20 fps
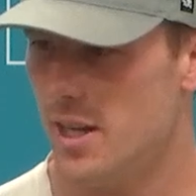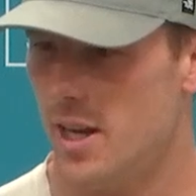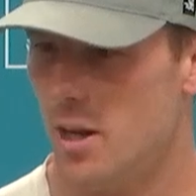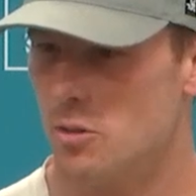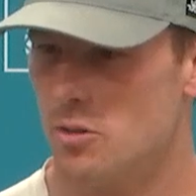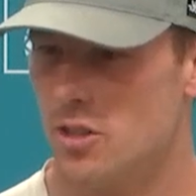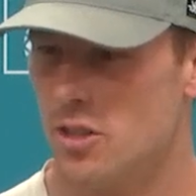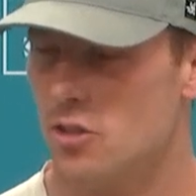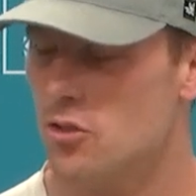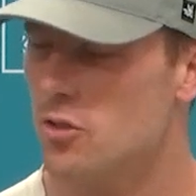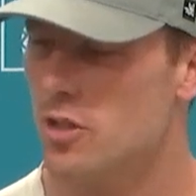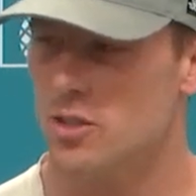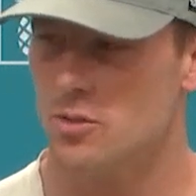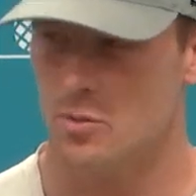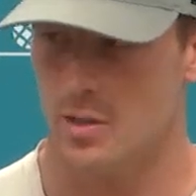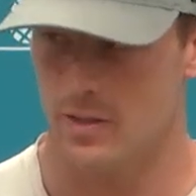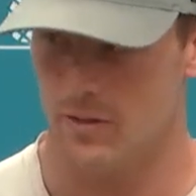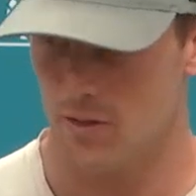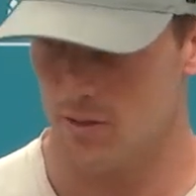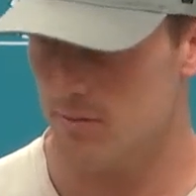was going to trust
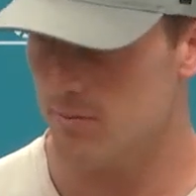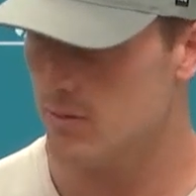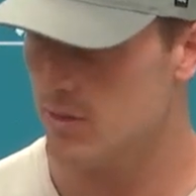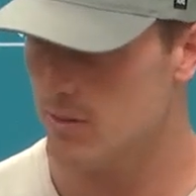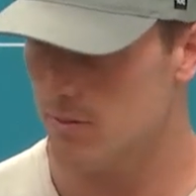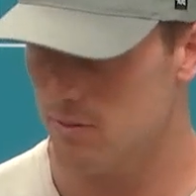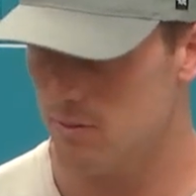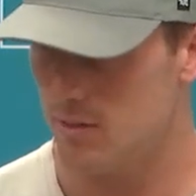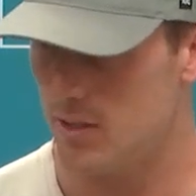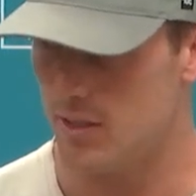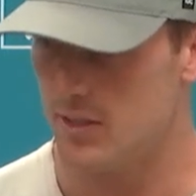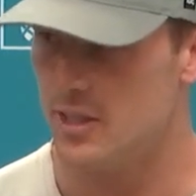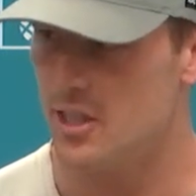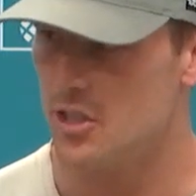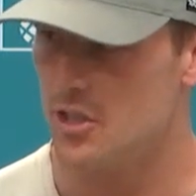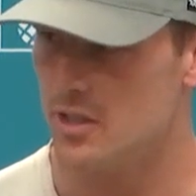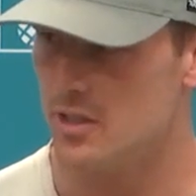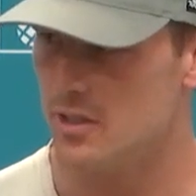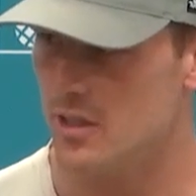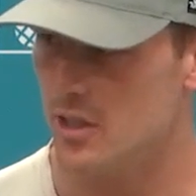whatever
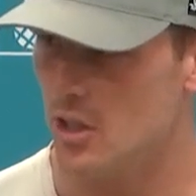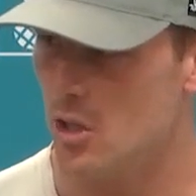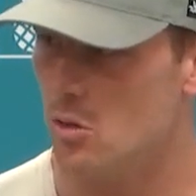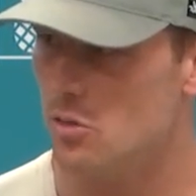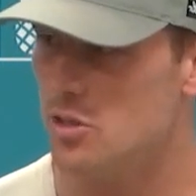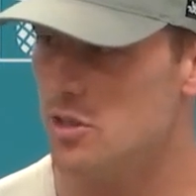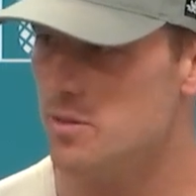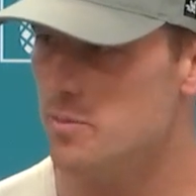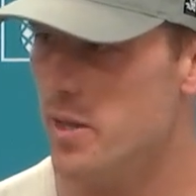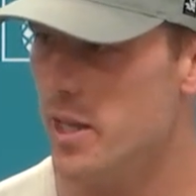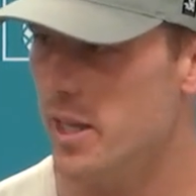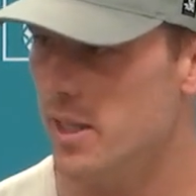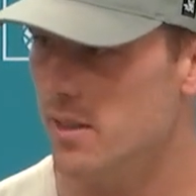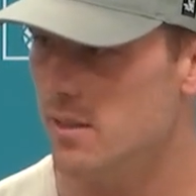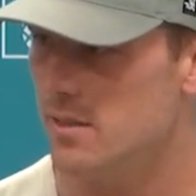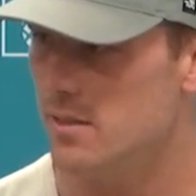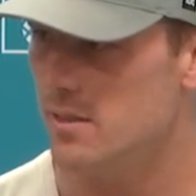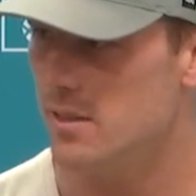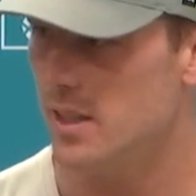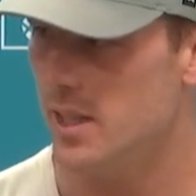decisions the coaches made
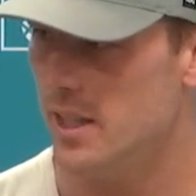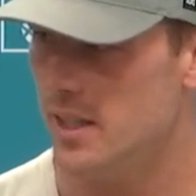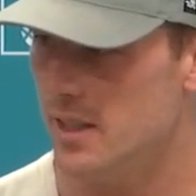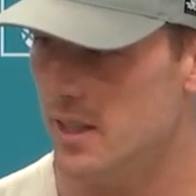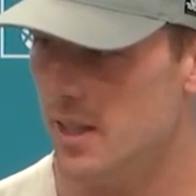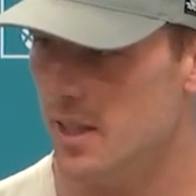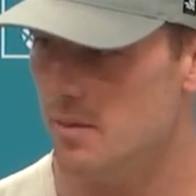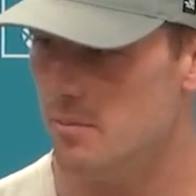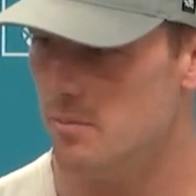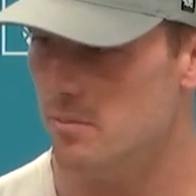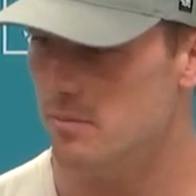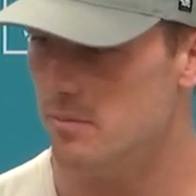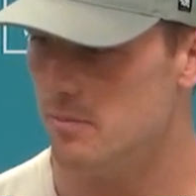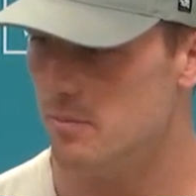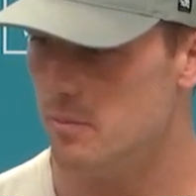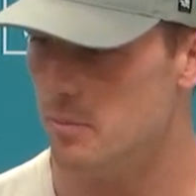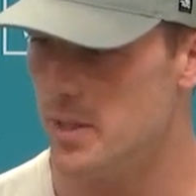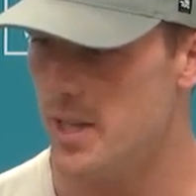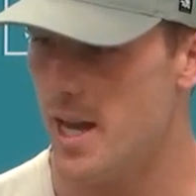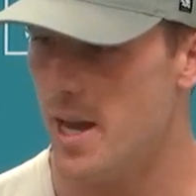and
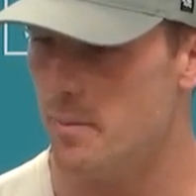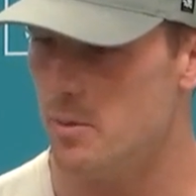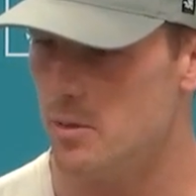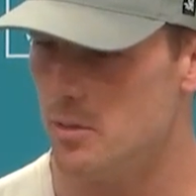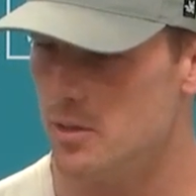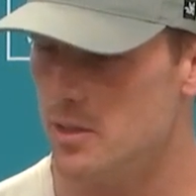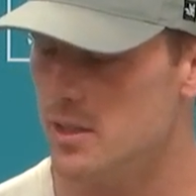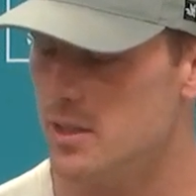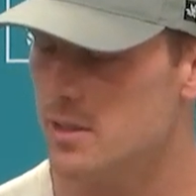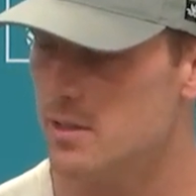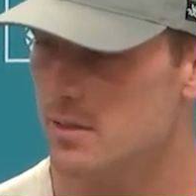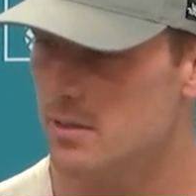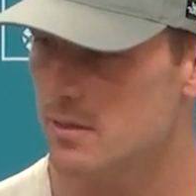be happy with it.